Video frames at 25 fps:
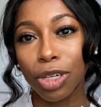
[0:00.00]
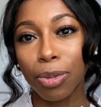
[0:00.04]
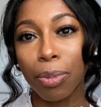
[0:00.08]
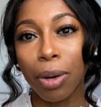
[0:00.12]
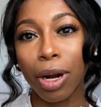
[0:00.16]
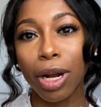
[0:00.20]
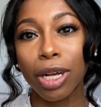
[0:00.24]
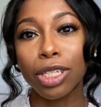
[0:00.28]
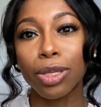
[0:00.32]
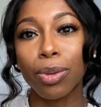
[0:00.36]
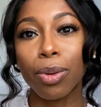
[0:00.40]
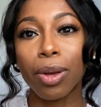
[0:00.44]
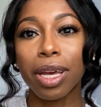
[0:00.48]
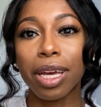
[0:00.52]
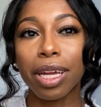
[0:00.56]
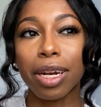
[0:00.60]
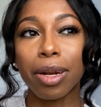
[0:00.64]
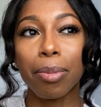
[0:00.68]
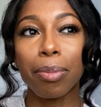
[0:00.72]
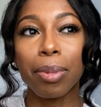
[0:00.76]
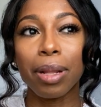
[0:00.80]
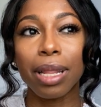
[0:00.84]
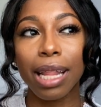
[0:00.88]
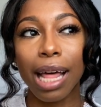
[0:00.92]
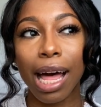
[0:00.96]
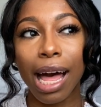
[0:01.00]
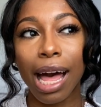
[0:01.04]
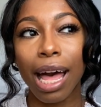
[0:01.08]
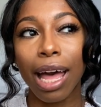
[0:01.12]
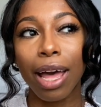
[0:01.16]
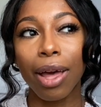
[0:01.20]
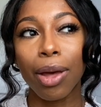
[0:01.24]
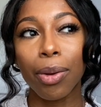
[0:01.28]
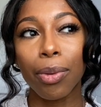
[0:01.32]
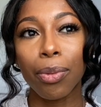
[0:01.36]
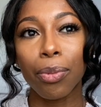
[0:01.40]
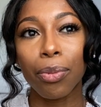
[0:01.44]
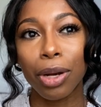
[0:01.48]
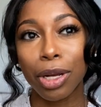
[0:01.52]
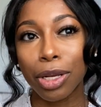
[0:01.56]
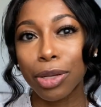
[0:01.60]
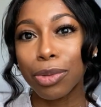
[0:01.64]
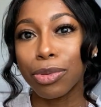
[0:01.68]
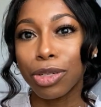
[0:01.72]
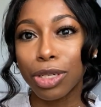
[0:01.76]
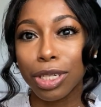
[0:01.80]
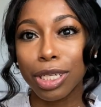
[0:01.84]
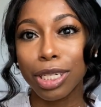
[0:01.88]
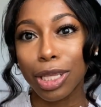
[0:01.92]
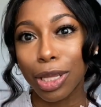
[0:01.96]
part so you can apply what
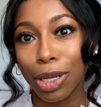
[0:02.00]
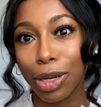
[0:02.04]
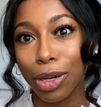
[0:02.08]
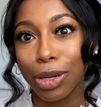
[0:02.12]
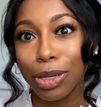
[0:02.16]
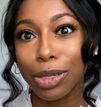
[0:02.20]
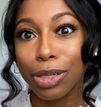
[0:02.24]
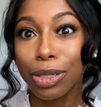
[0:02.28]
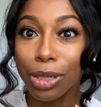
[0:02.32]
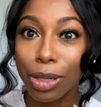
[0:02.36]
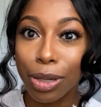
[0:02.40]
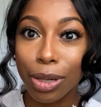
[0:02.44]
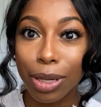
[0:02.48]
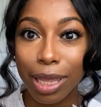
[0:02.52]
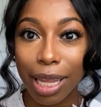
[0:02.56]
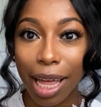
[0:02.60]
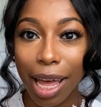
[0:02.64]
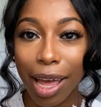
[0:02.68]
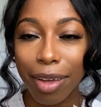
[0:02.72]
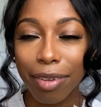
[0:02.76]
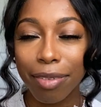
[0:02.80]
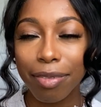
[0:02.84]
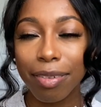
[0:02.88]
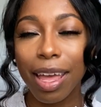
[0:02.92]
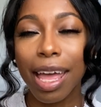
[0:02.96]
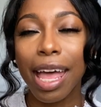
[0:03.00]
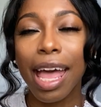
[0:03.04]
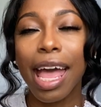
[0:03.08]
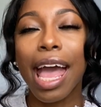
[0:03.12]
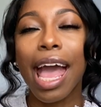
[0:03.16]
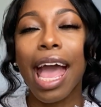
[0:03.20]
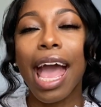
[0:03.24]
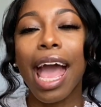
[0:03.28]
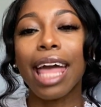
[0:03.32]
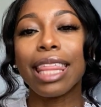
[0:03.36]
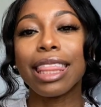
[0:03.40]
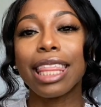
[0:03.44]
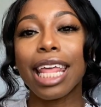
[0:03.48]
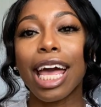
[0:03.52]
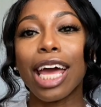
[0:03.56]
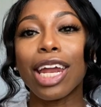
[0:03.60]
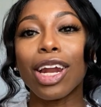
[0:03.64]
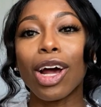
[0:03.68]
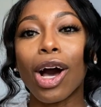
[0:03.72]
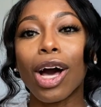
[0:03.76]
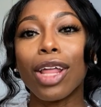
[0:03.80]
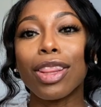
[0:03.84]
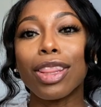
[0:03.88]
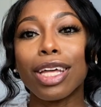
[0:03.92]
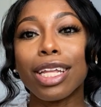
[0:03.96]
you just learned to your life. And
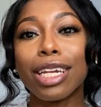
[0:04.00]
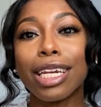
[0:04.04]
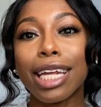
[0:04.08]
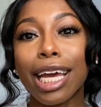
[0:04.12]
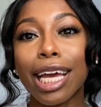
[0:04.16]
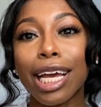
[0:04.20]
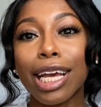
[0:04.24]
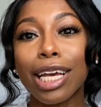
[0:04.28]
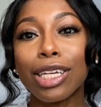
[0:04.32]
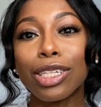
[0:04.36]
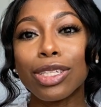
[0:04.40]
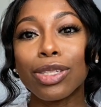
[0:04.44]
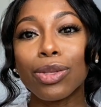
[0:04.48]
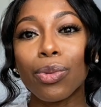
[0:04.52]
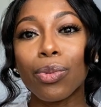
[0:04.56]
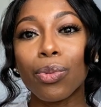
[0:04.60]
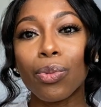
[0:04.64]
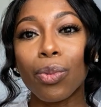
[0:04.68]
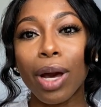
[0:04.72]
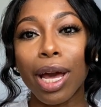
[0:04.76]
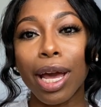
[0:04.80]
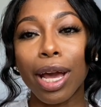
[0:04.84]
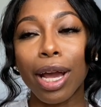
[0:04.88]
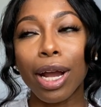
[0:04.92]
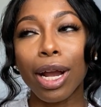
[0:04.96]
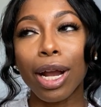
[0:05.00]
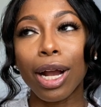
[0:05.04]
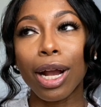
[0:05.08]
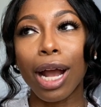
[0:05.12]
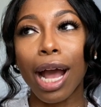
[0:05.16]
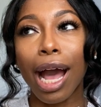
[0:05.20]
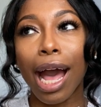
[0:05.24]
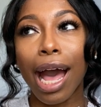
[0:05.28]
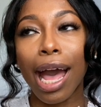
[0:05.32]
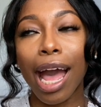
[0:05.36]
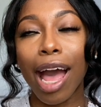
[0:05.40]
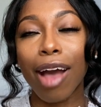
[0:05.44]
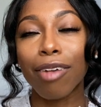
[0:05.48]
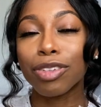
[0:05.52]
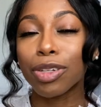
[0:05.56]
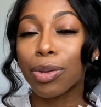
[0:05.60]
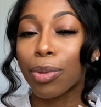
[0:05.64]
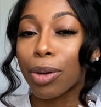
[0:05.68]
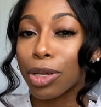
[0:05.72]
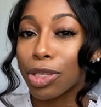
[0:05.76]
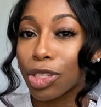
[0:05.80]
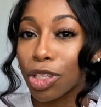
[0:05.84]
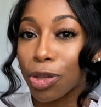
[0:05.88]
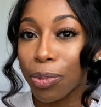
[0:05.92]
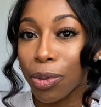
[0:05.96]
then on the days where I have to
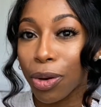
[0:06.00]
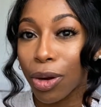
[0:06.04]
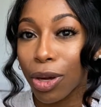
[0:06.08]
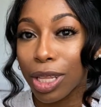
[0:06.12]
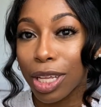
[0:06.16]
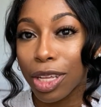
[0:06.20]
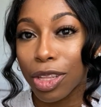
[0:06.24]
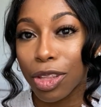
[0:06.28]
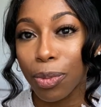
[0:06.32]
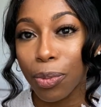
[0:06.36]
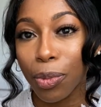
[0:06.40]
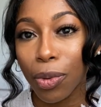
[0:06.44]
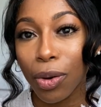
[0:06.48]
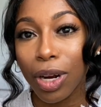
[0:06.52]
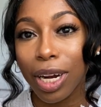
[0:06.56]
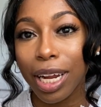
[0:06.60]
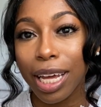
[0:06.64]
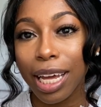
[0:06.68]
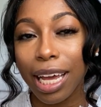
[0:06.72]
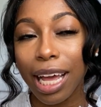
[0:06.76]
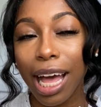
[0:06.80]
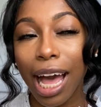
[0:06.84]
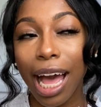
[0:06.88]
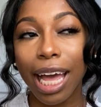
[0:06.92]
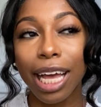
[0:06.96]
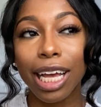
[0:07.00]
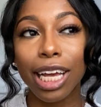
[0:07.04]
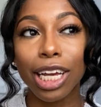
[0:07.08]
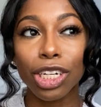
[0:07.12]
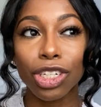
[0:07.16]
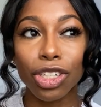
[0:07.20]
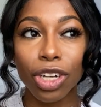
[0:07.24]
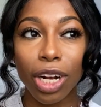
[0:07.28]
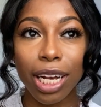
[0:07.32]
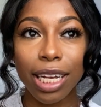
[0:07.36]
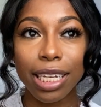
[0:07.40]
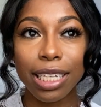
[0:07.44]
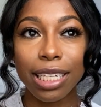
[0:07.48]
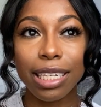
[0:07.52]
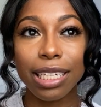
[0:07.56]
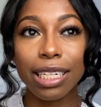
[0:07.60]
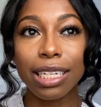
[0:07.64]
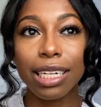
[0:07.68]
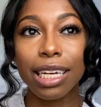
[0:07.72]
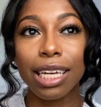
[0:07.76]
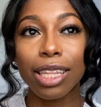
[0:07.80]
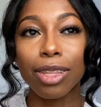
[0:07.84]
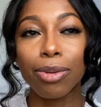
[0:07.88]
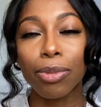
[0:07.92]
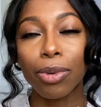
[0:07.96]
work super early in the morning, I get
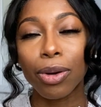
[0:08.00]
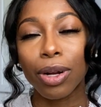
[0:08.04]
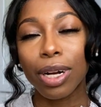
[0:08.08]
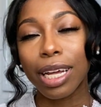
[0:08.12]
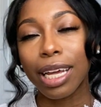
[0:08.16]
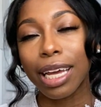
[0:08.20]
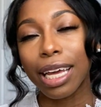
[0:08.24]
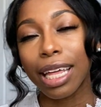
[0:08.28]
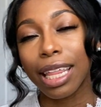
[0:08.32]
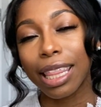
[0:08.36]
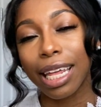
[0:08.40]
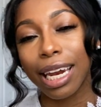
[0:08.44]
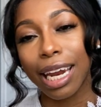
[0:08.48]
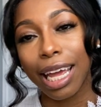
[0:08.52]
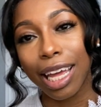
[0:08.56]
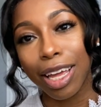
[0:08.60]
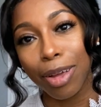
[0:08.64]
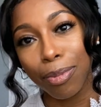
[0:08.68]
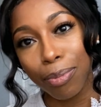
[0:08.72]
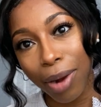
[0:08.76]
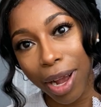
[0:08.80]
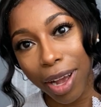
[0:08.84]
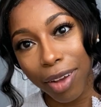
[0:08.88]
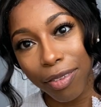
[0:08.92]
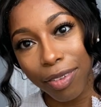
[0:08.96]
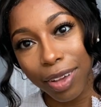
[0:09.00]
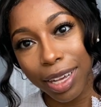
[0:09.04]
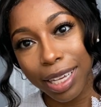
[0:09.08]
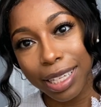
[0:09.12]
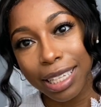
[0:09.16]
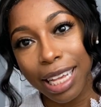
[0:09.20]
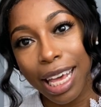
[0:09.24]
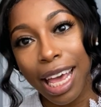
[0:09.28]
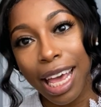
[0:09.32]
dressed in the morning and then I eat breakfast.